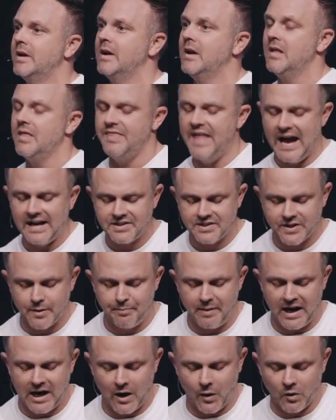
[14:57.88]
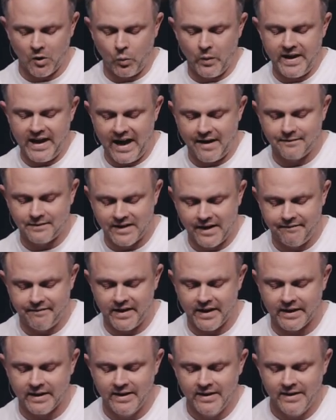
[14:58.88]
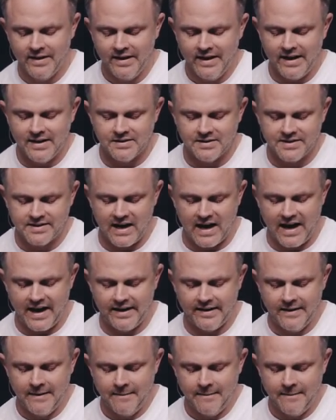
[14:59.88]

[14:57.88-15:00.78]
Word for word: That's the power we have living inside